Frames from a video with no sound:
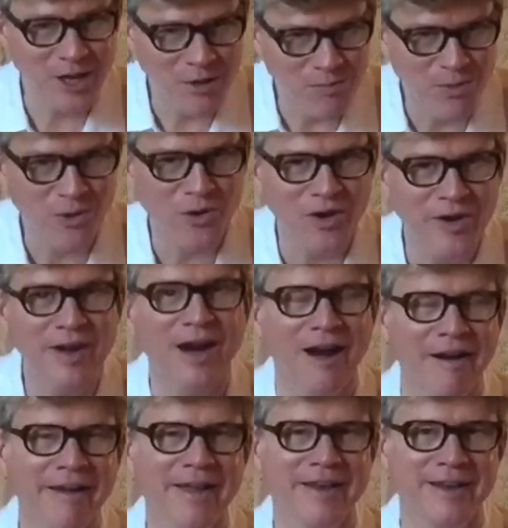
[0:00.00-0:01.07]
a book on
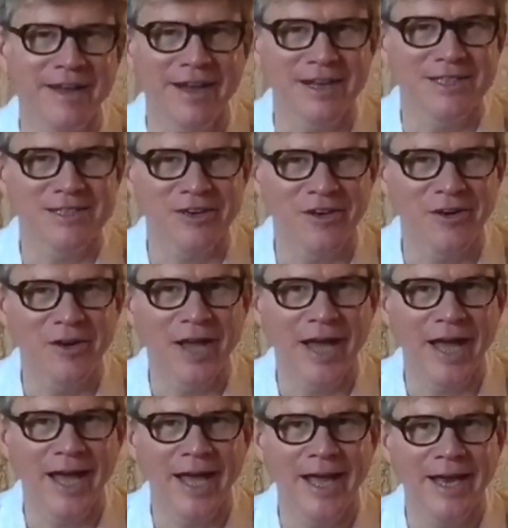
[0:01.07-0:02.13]
architecture,
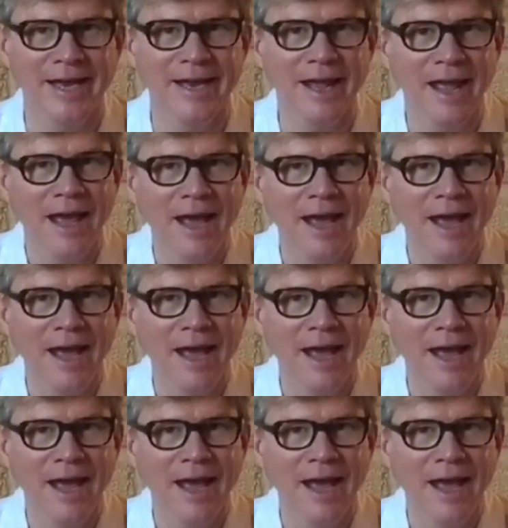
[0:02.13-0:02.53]
and